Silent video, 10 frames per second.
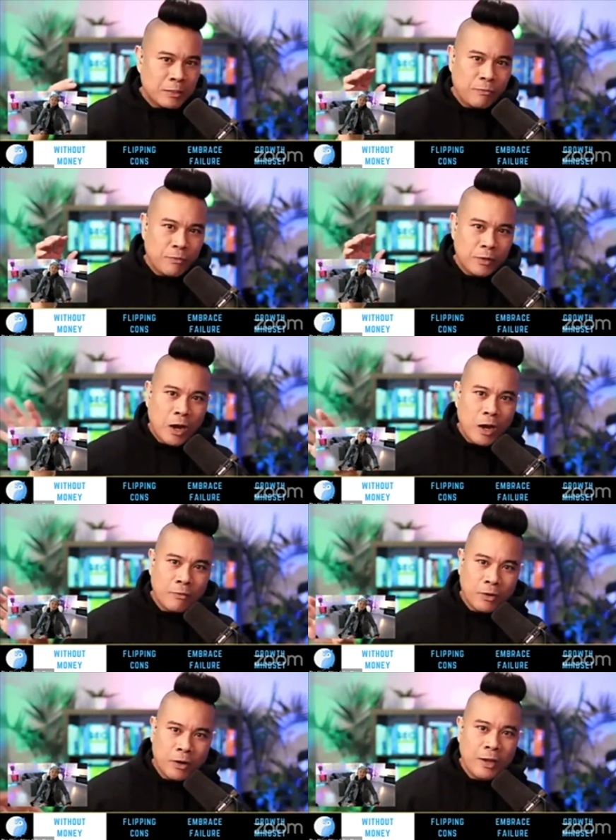a
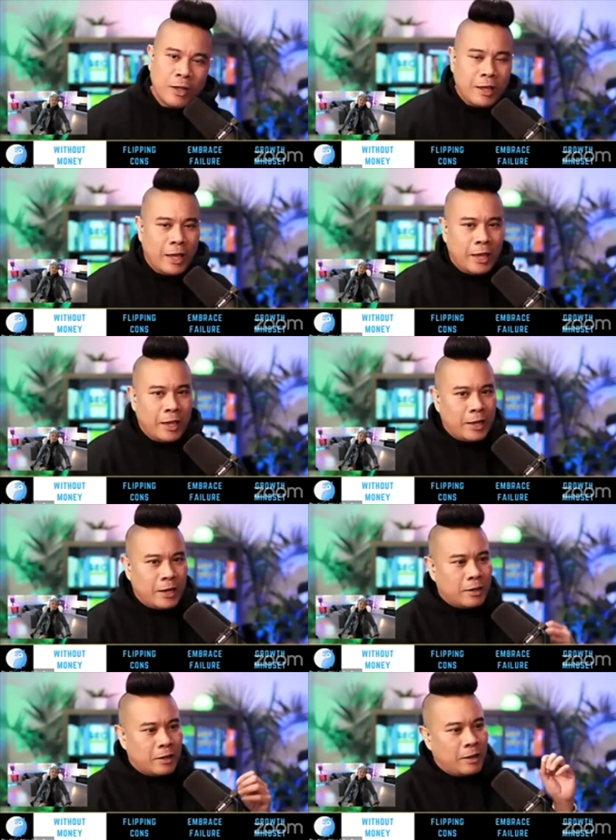photographer
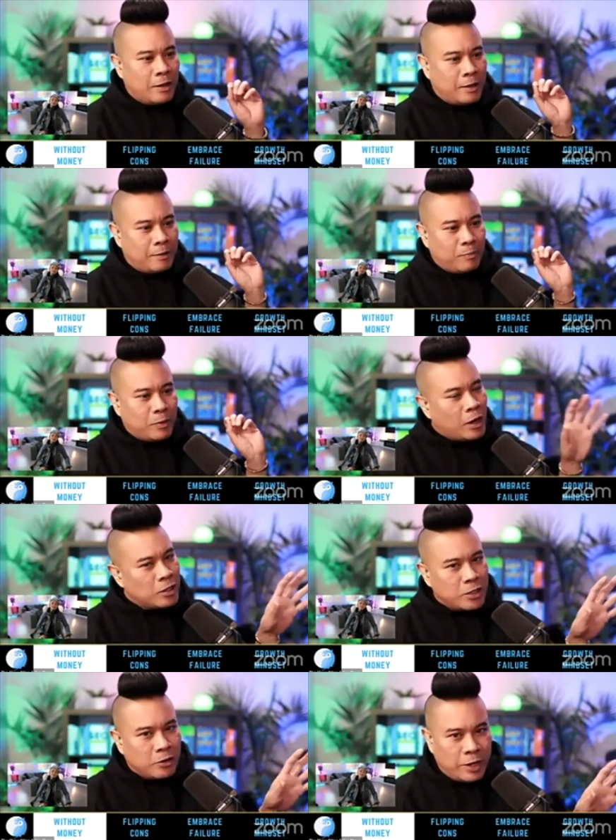and a
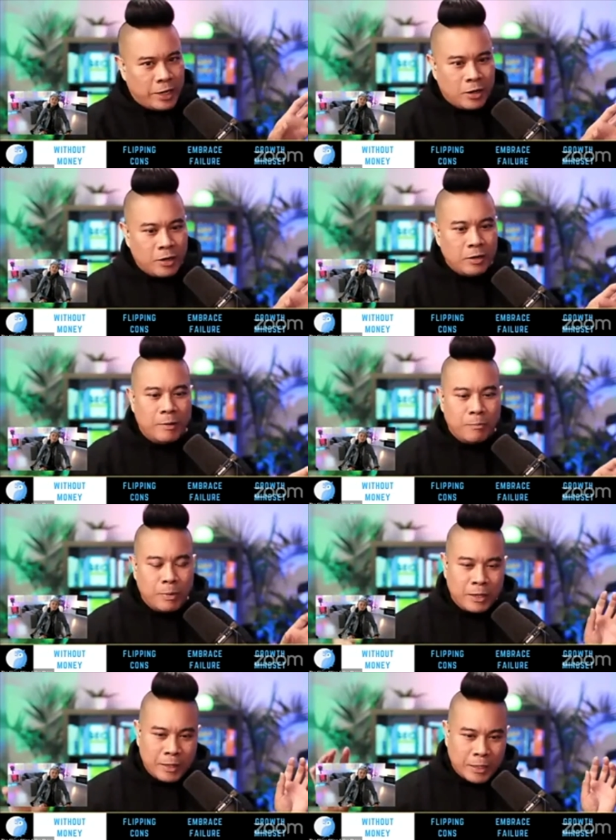content creator, and
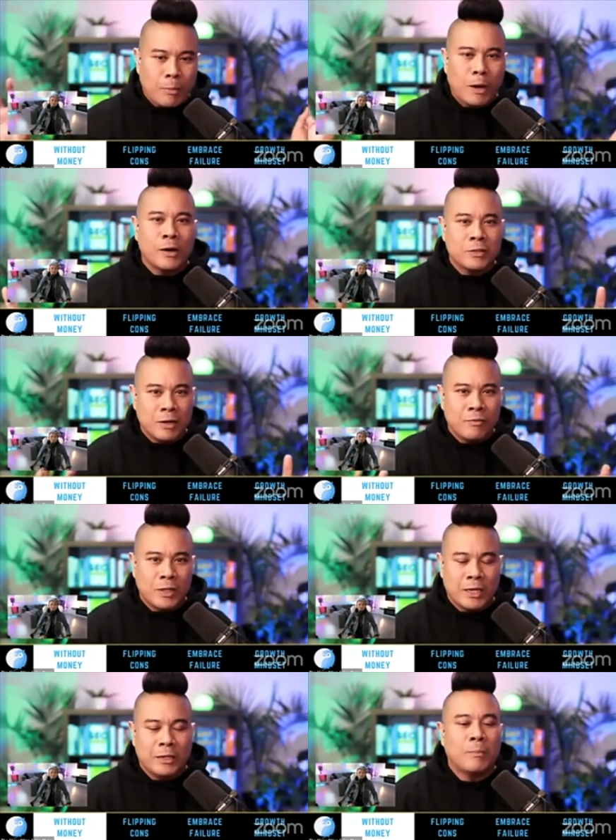bringing like the models and
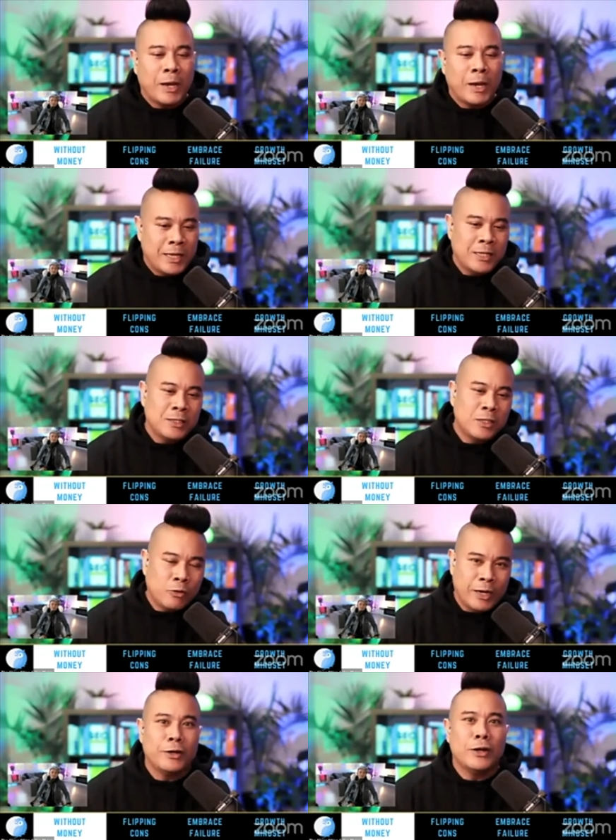everything and combining that and to
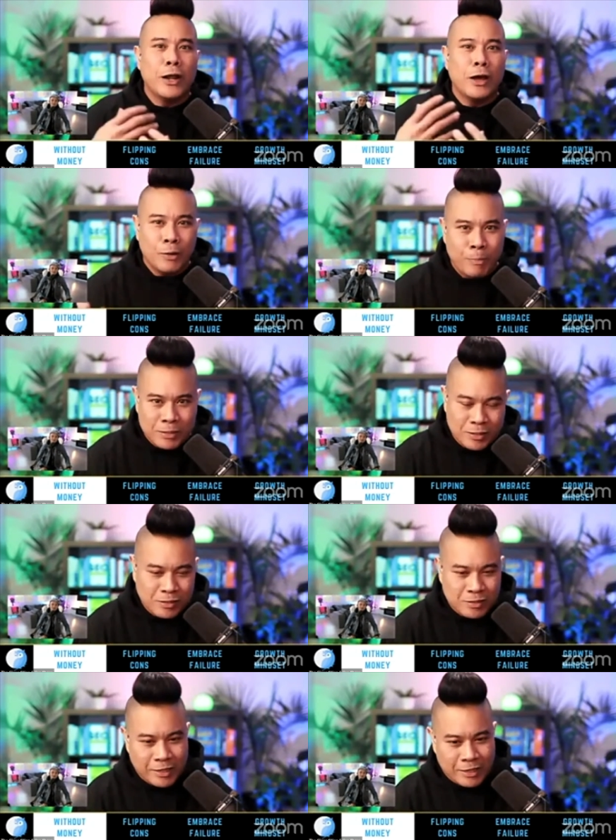create another
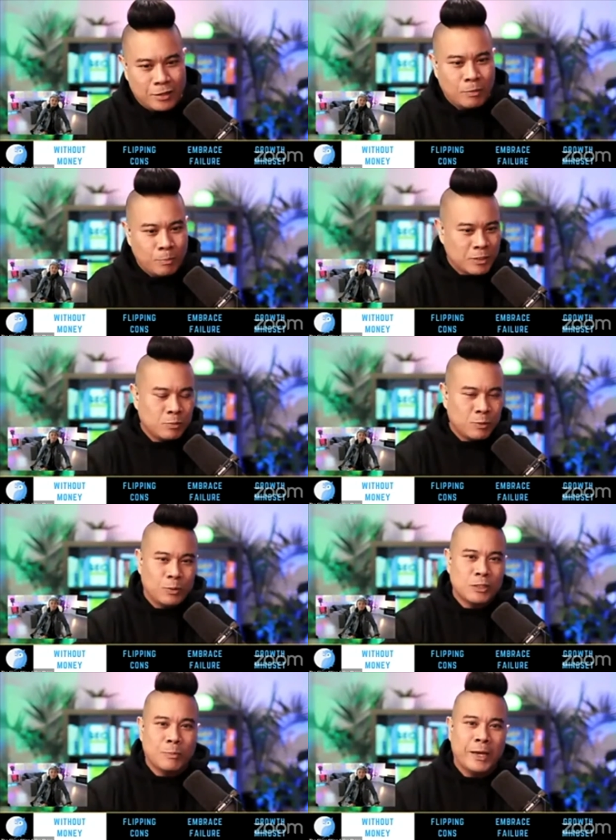business, which
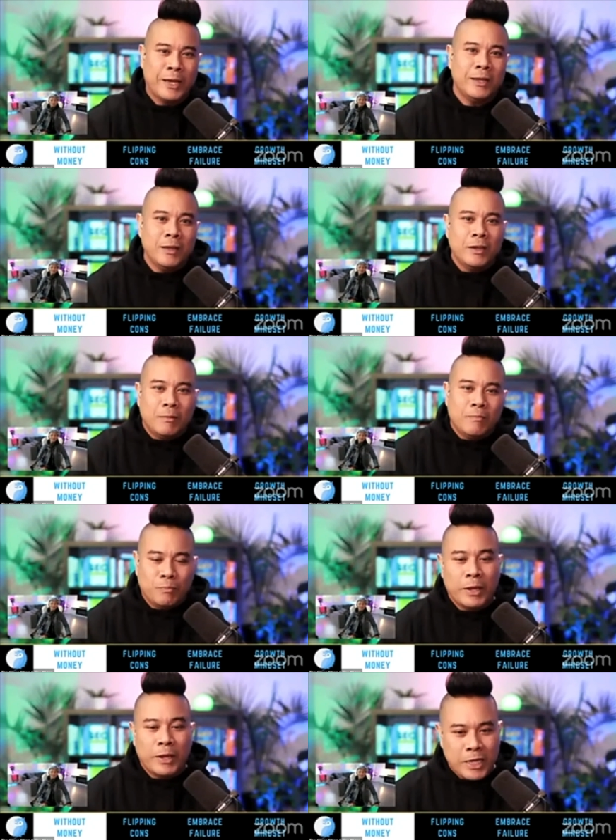was my
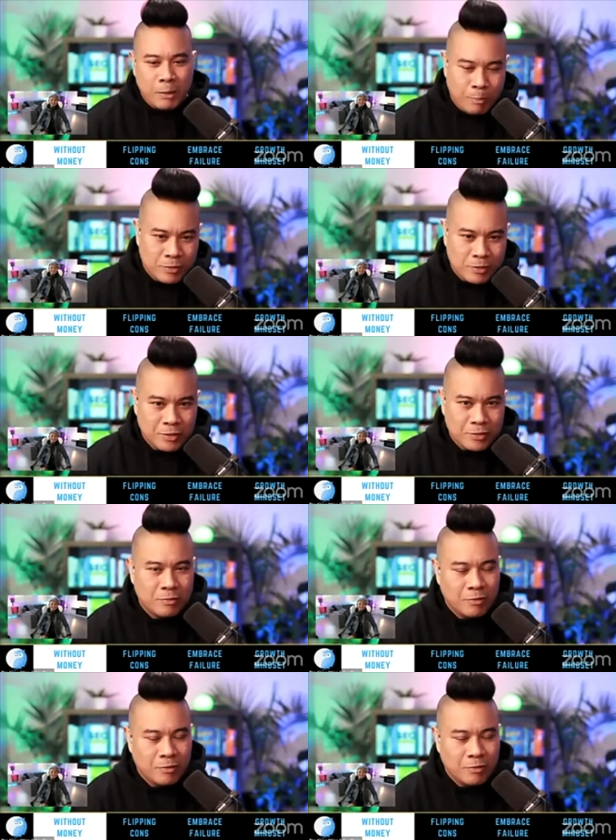entertainment business,